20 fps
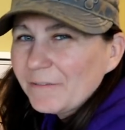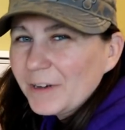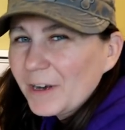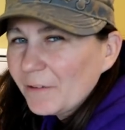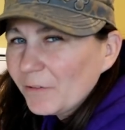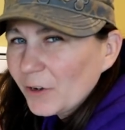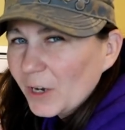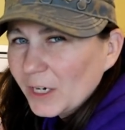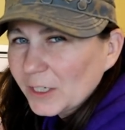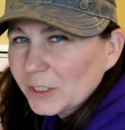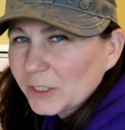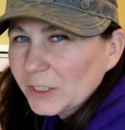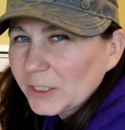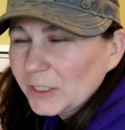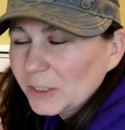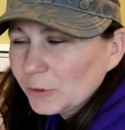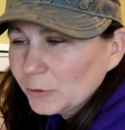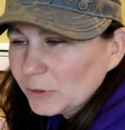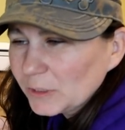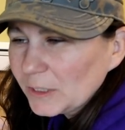have never
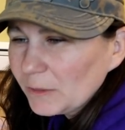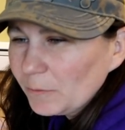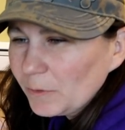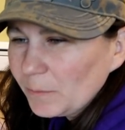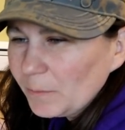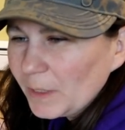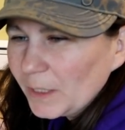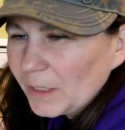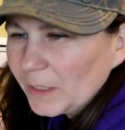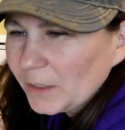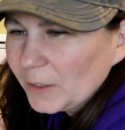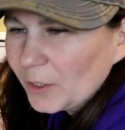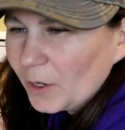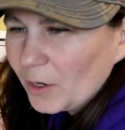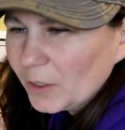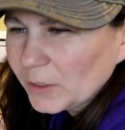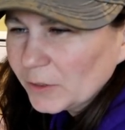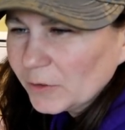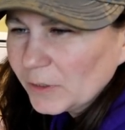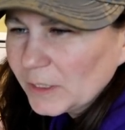actually used it when making
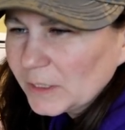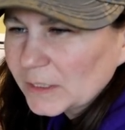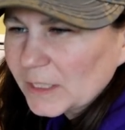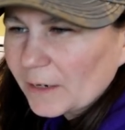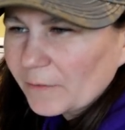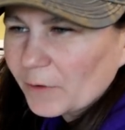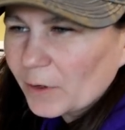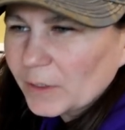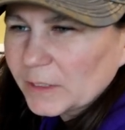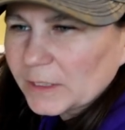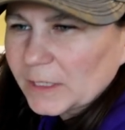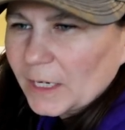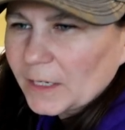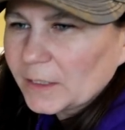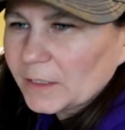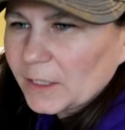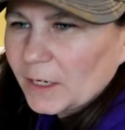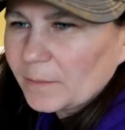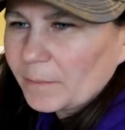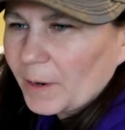dog treats. I've always
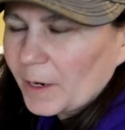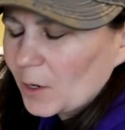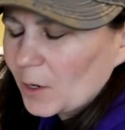kind of done